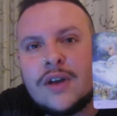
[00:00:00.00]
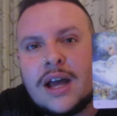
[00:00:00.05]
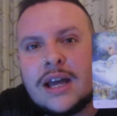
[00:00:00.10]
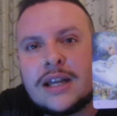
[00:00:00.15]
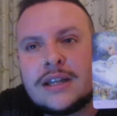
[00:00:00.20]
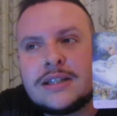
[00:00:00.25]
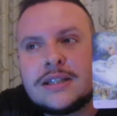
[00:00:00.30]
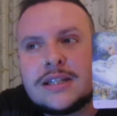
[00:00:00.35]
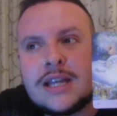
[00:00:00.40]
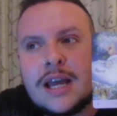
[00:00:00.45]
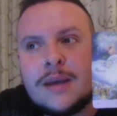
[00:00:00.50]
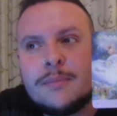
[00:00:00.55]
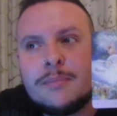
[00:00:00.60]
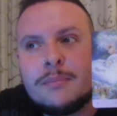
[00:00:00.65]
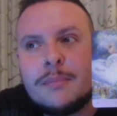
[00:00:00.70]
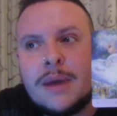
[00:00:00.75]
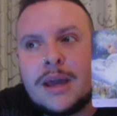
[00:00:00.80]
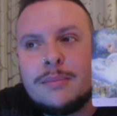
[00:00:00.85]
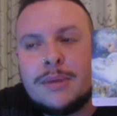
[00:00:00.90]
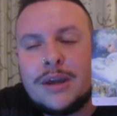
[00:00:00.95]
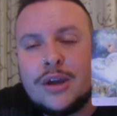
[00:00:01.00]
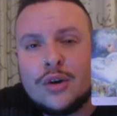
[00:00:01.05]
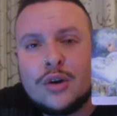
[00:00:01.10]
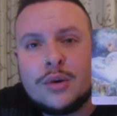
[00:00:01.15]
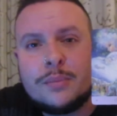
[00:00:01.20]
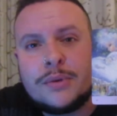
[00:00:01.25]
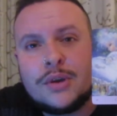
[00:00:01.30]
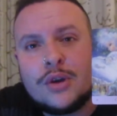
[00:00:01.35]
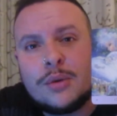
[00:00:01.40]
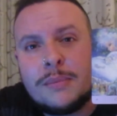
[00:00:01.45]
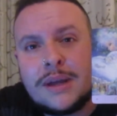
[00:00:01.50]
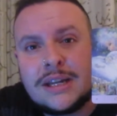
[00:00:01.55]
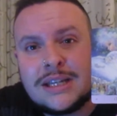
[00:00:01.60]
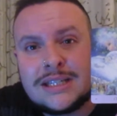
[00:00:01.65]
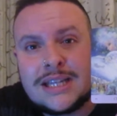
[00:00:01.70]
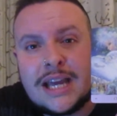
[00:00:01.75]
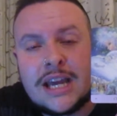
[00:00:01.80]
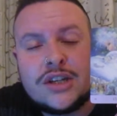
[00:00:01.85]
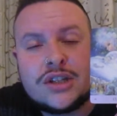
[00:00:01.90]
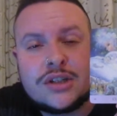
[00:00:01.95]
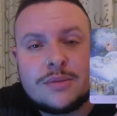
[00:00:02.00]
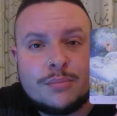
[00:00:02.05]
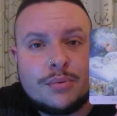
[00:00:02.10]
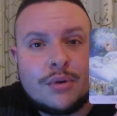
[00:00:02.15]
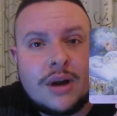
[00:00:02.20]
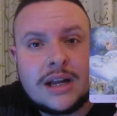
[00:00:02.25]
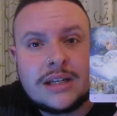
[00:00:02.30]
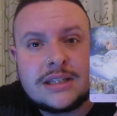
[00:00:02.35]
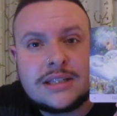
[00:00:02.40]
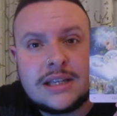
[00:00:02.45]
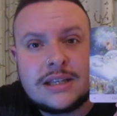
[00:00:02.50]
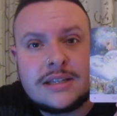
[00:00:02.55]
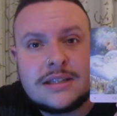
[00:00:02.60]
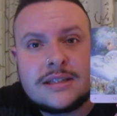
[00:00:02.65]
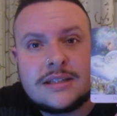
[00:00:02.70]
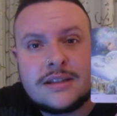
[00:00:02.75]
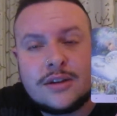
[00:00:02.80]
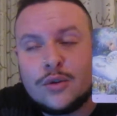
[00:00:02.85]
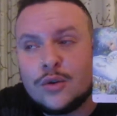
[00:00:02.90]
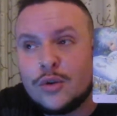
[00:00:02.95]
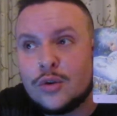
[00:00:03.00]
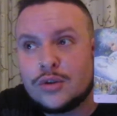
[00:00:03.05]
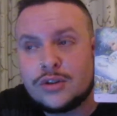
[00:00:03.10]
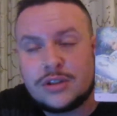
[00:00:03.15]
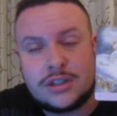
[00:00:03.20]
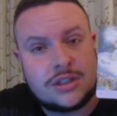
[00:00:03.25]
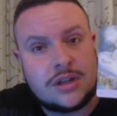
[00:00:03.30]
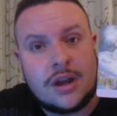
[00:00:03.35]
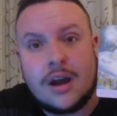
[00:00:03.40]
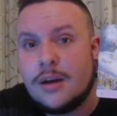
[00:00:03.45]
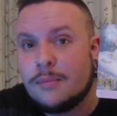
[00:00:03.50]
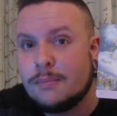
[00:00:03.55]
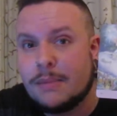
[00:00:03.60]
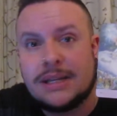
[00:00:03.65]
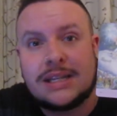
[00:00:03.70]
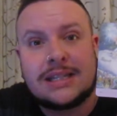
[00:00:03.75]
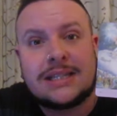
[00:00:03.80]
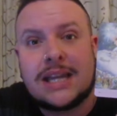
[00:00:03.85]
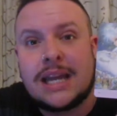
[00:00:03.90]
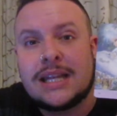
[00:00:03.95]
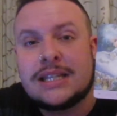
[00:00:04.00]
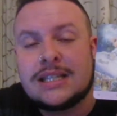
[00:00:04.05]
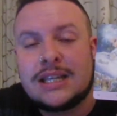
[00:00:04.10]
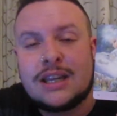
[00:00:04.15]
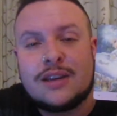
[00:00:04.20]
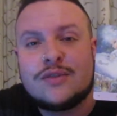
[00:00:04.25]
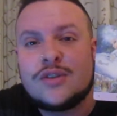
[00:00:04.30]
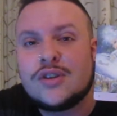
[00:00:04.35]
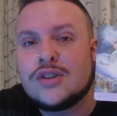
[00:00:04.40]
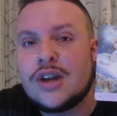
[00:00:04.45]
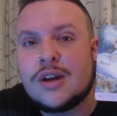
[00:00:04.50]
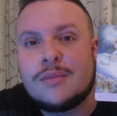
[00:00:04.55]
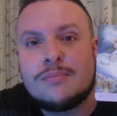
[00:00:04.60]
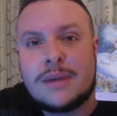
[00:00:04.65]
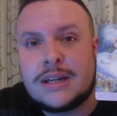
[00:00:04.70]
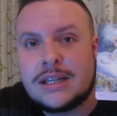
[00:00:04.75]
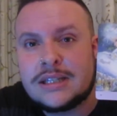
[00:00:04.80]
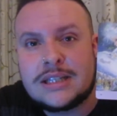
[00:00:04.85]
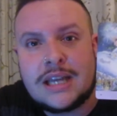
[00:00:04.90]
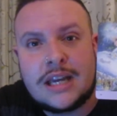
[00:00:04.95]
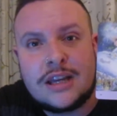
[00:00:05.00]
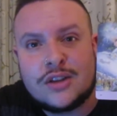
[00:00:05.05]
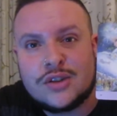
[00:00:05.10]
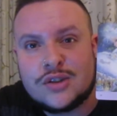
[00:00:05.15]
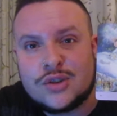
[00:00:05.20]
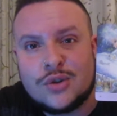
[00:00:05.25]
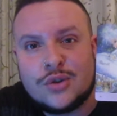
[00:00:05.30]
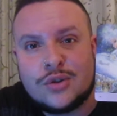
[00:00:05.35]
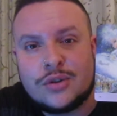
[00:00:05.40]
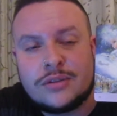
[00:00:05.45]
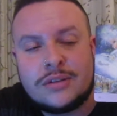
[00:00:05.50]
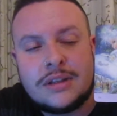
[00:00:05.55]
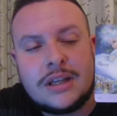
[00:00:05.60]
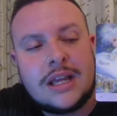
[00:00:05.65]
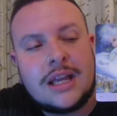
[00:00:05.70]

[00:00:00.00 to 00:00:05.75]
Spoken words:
and maybe up your meditation practice or start meditating if you don't meditate at all.